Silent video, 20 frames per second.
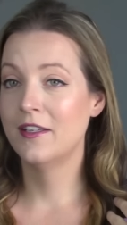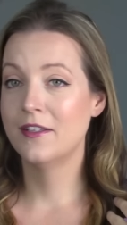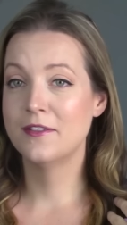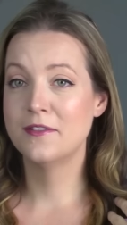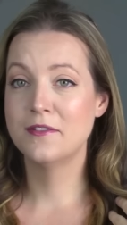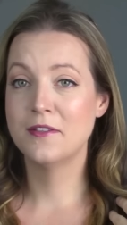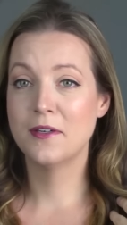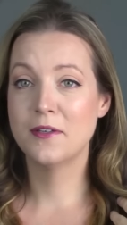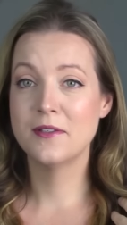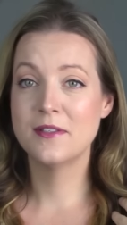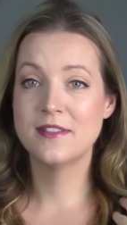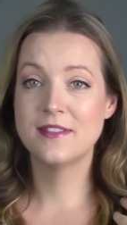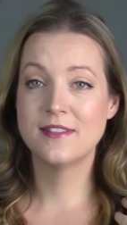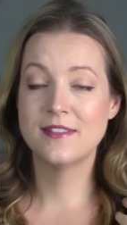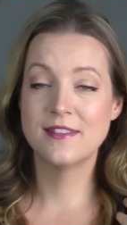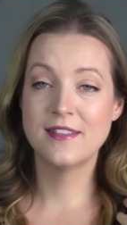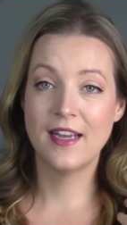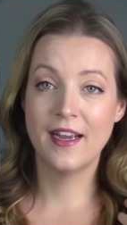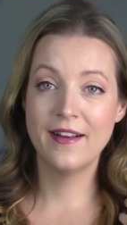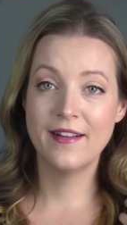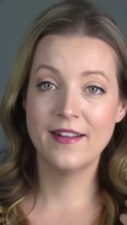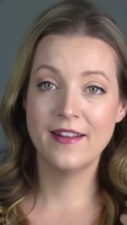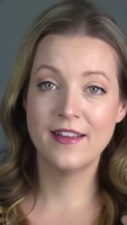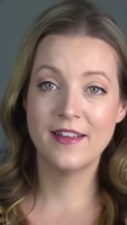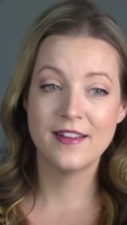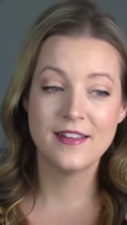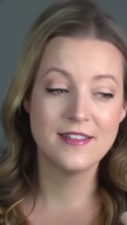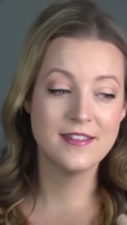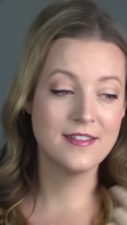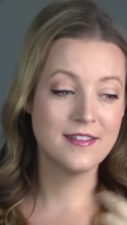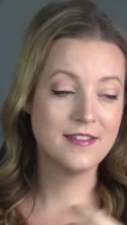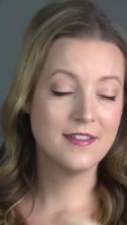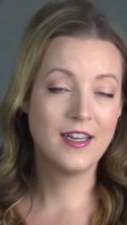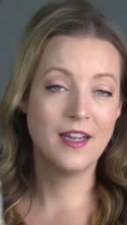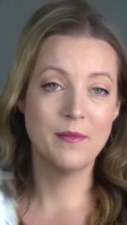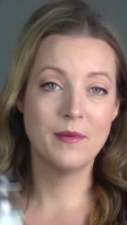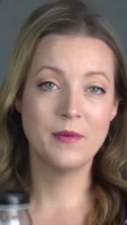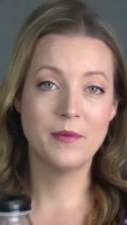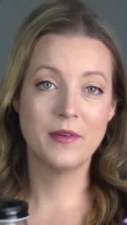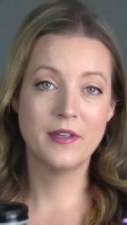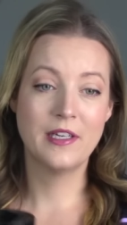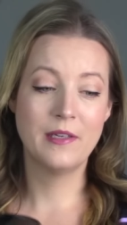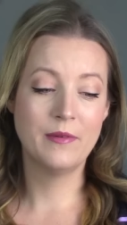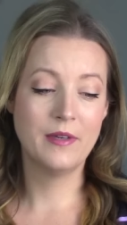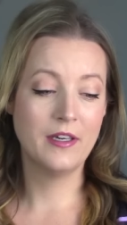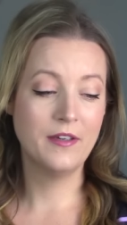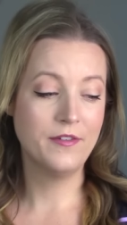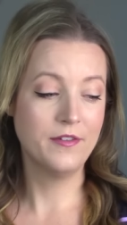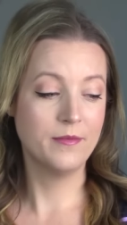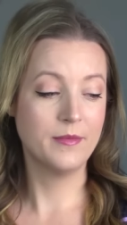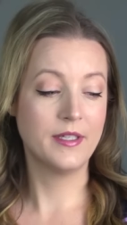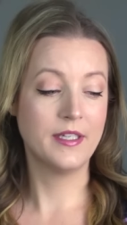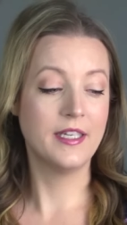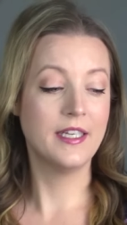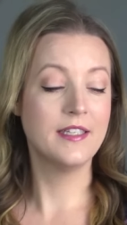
So sadly, this has not been working well for me.